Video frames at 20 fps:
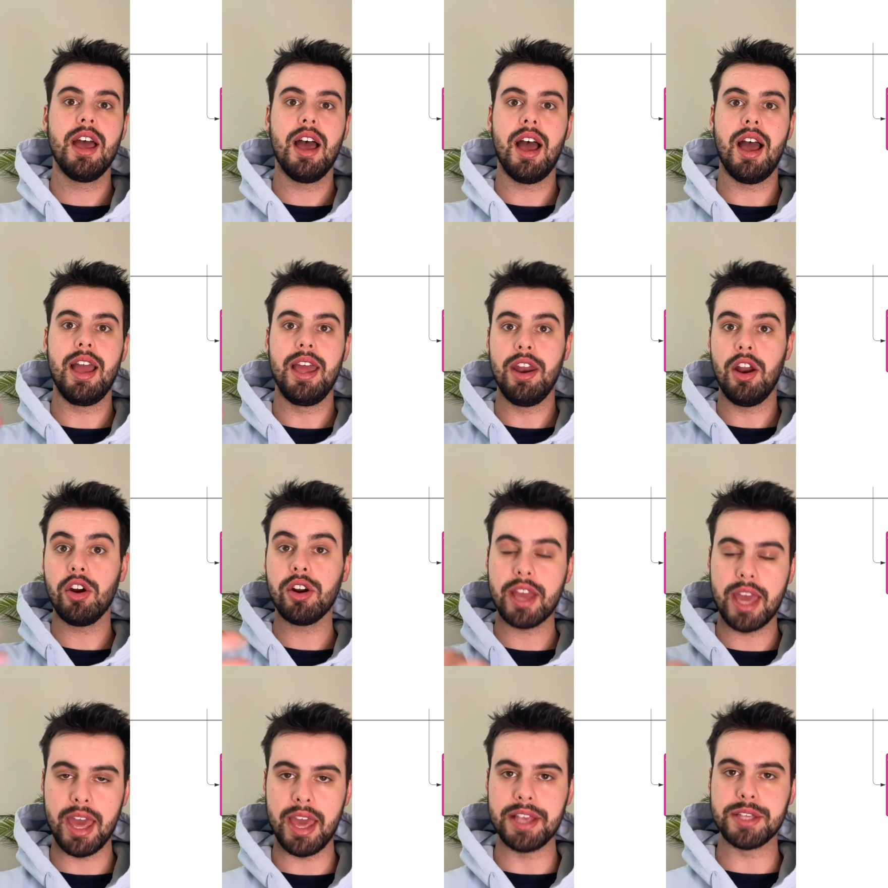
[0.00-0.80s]
in our
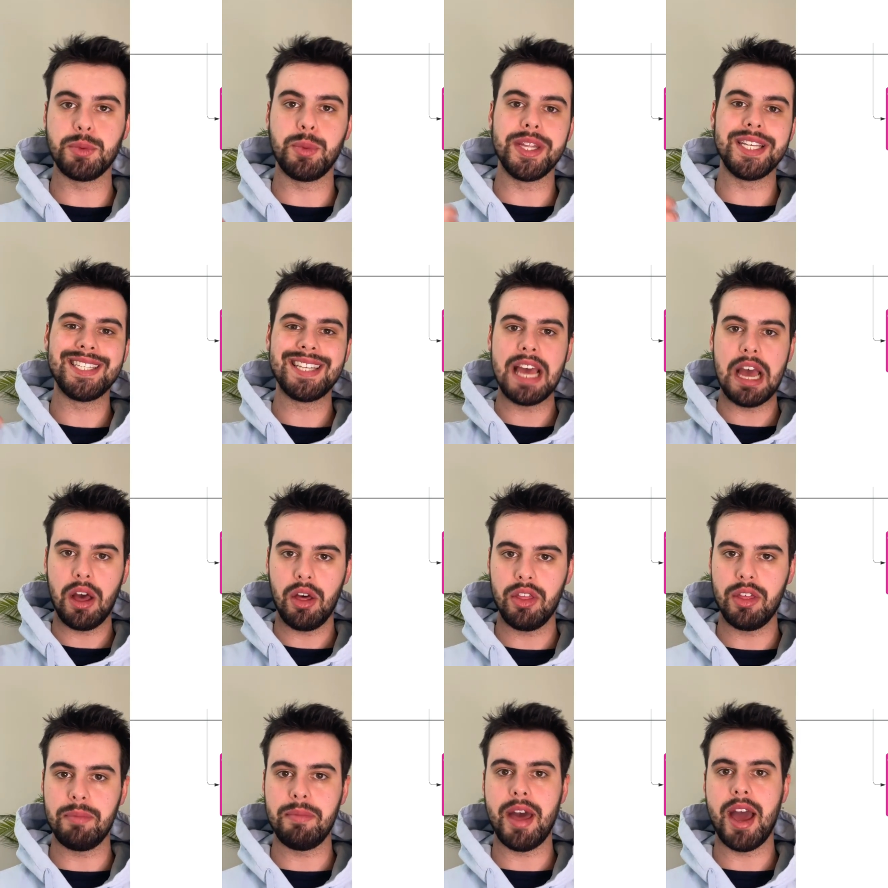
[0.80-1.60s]
case, we tell
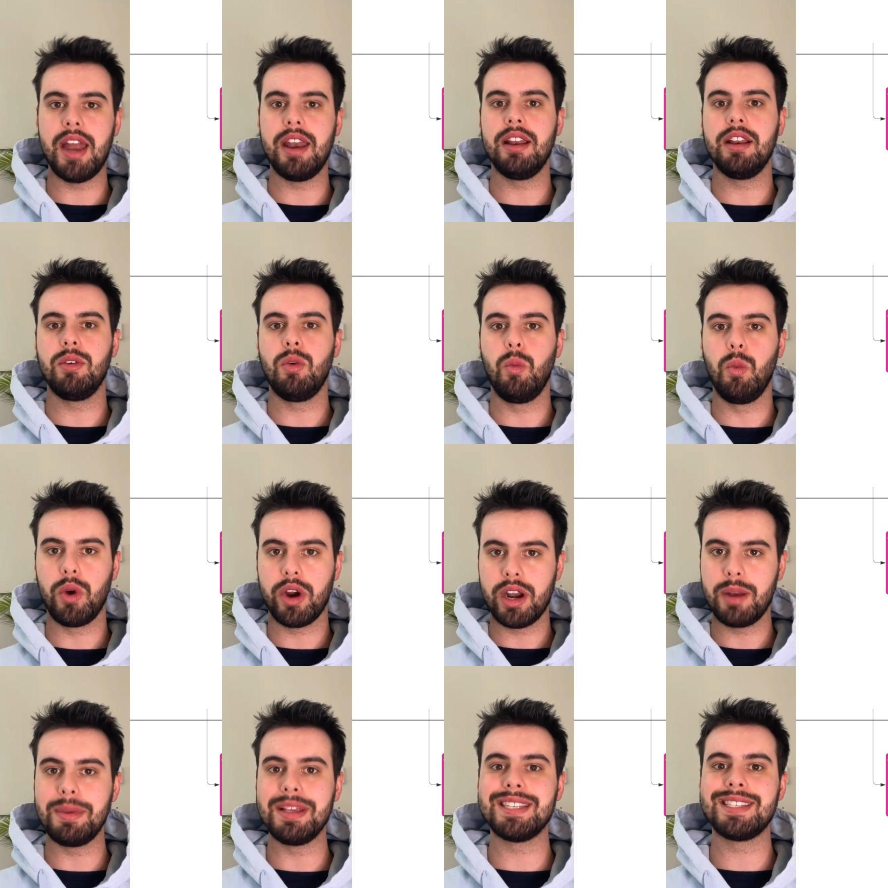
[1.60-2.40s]
them that we're going
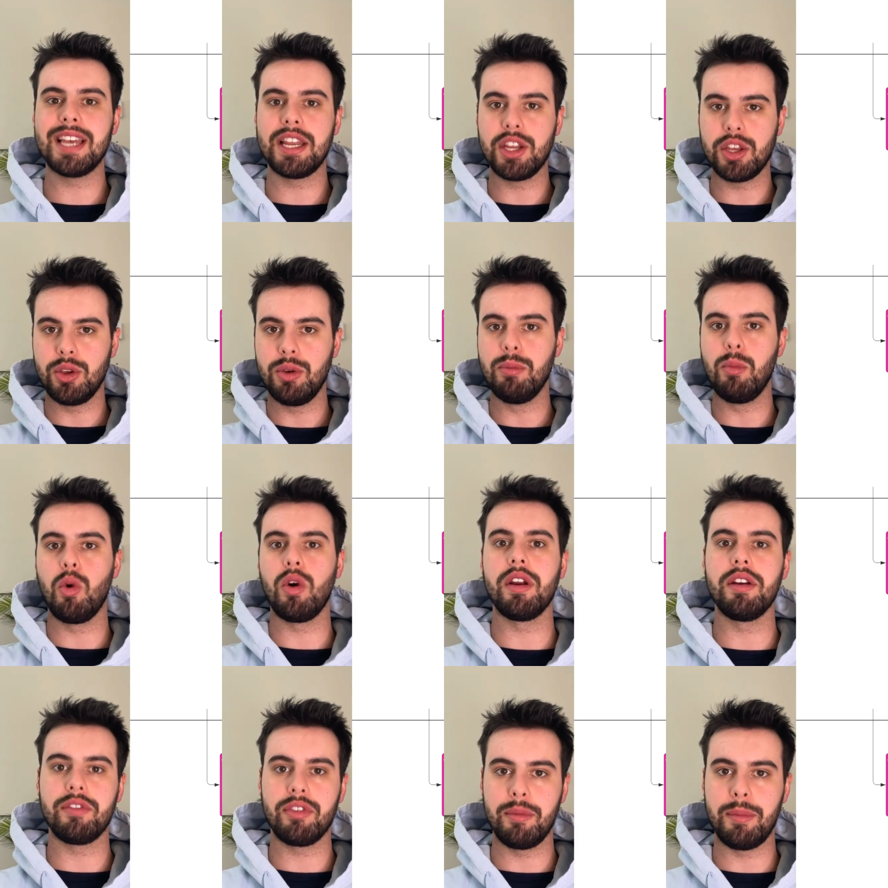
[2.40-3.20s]
to be sending you more
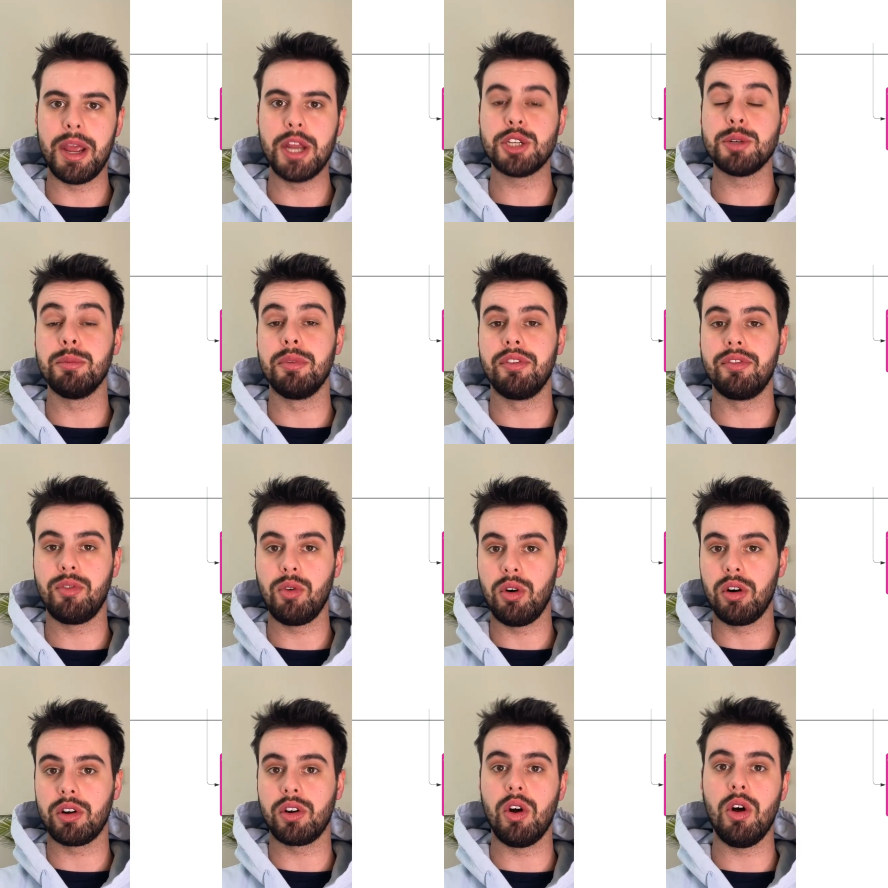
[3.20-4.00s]
information
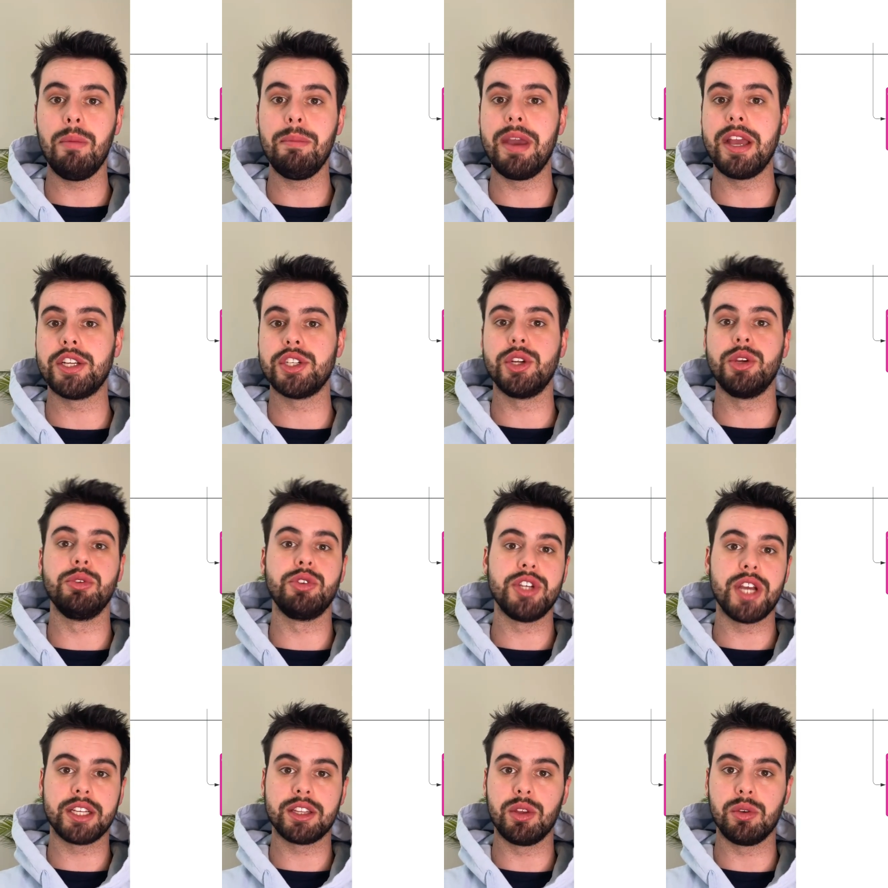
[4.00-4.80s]
before a call. Make sure you
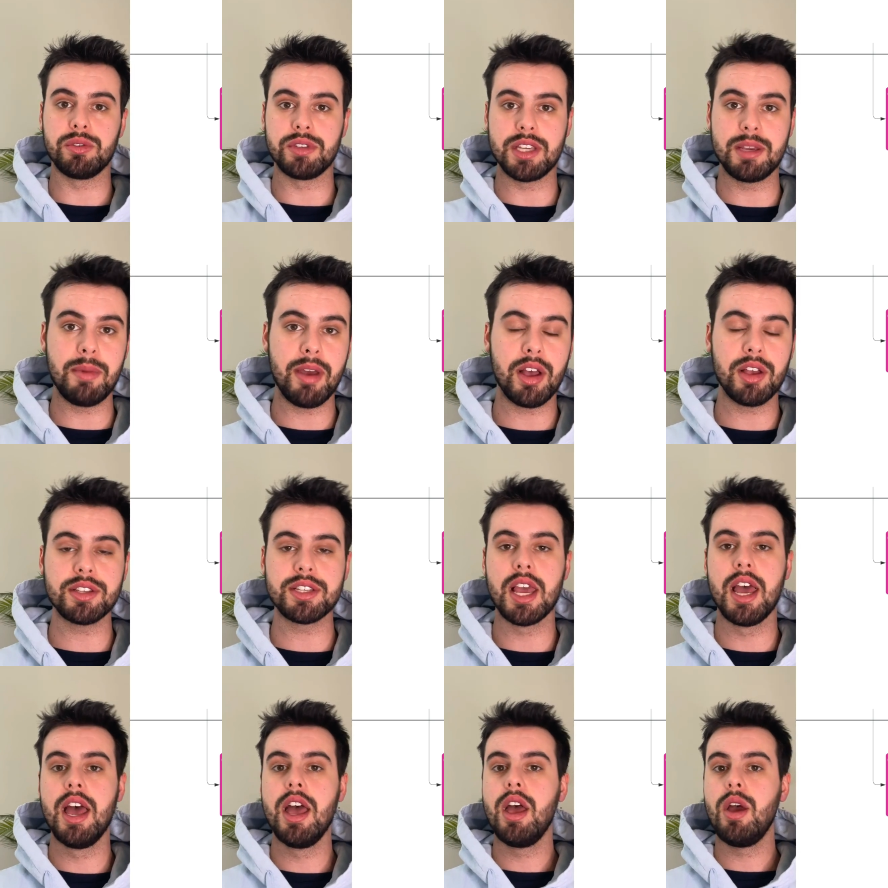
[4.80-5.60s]
check those emails,
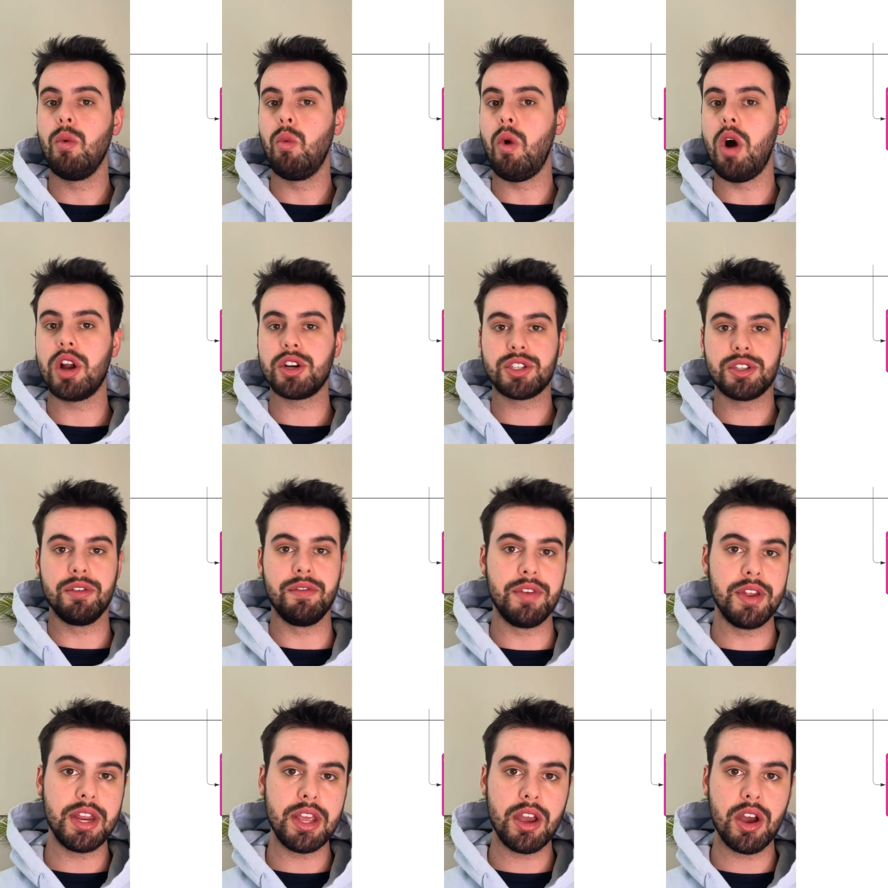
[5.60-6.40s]
watch the
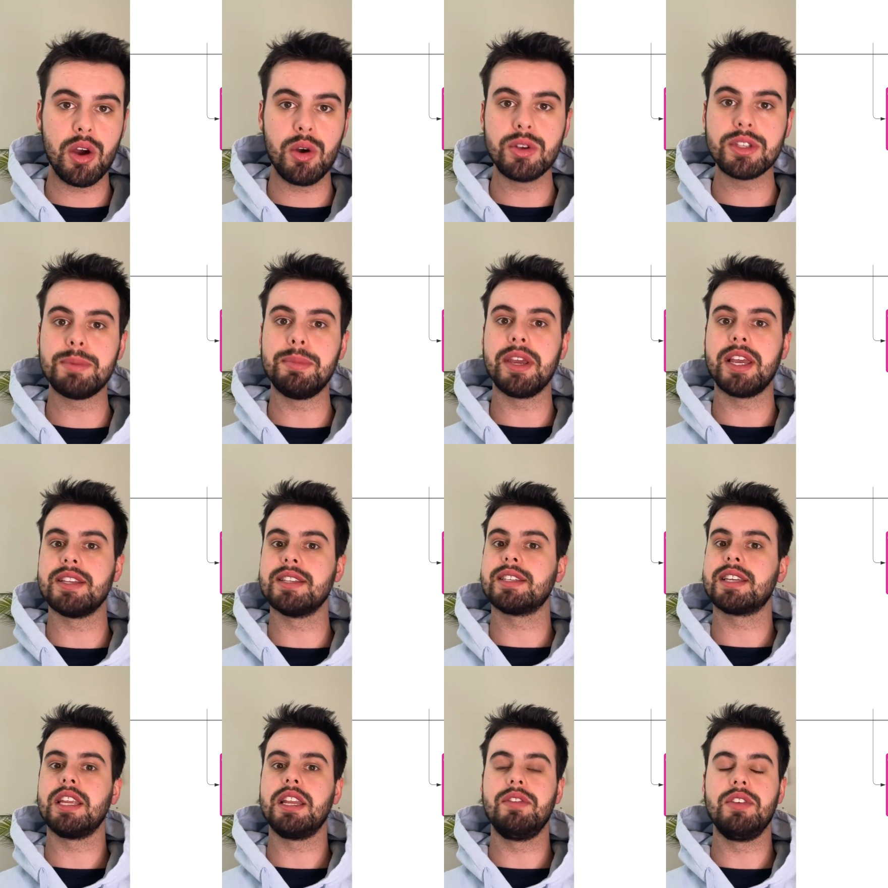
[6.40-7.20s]
videos, because it's
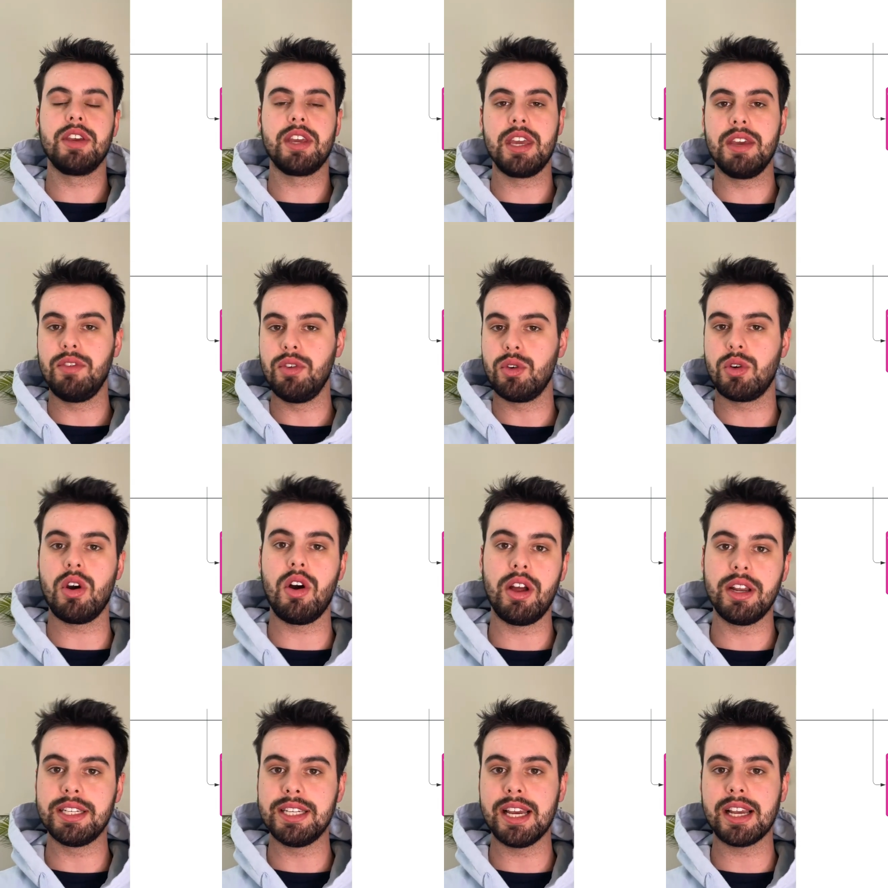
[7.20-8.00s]
going to give you
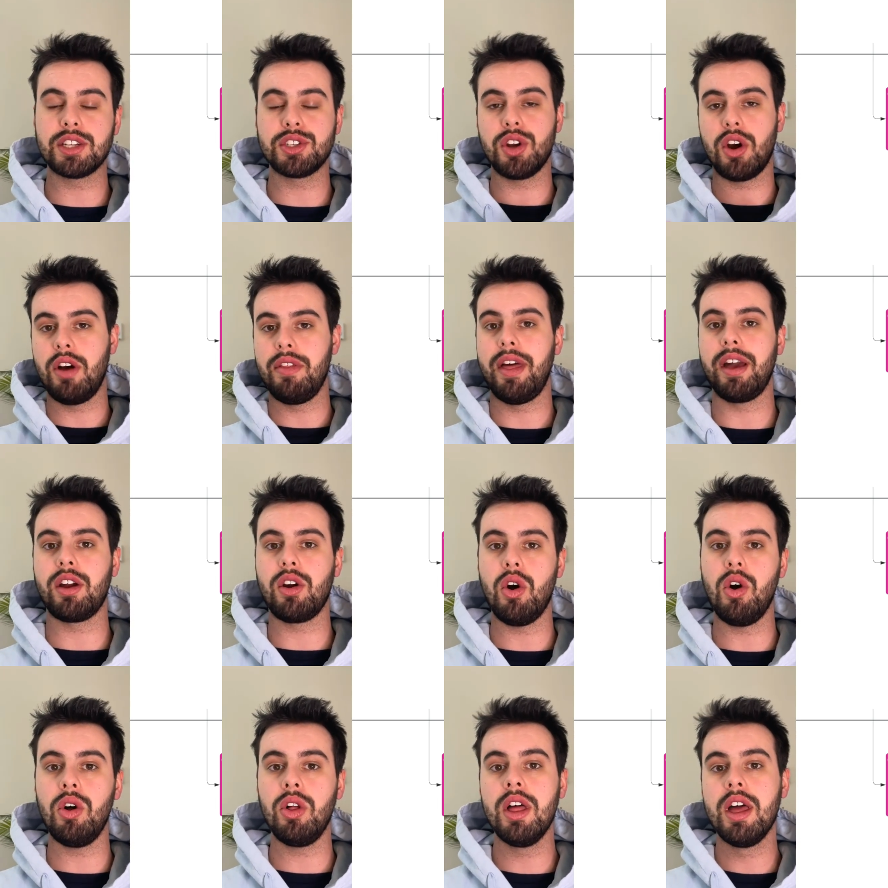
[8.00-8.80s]
context on that
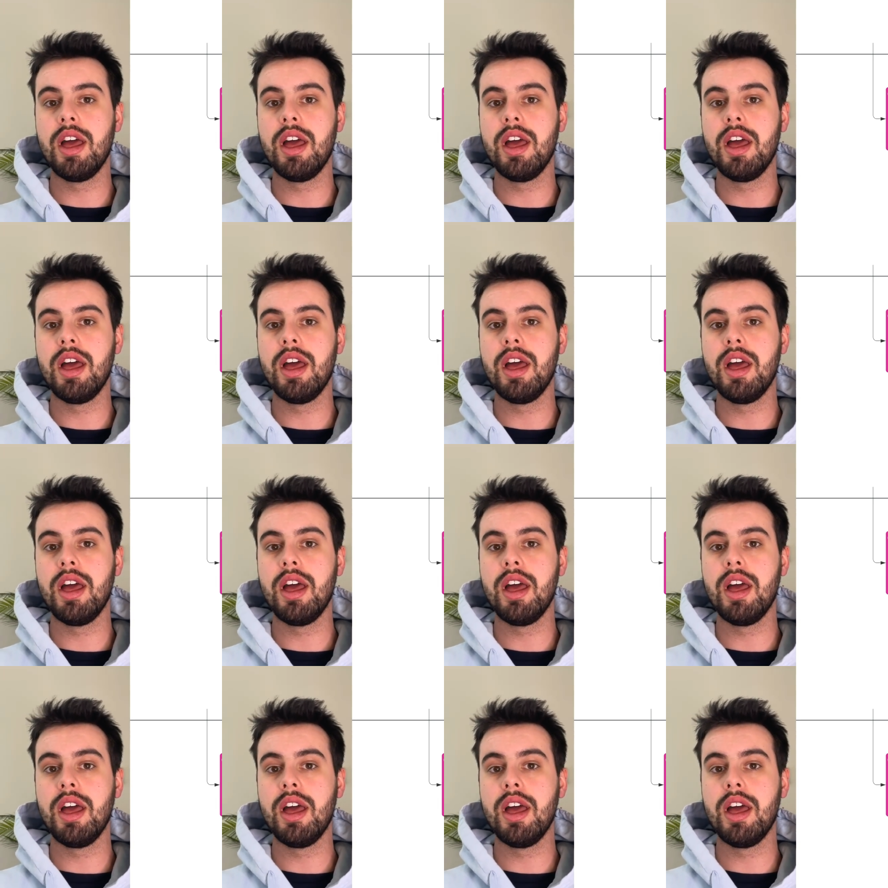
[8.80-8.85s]
call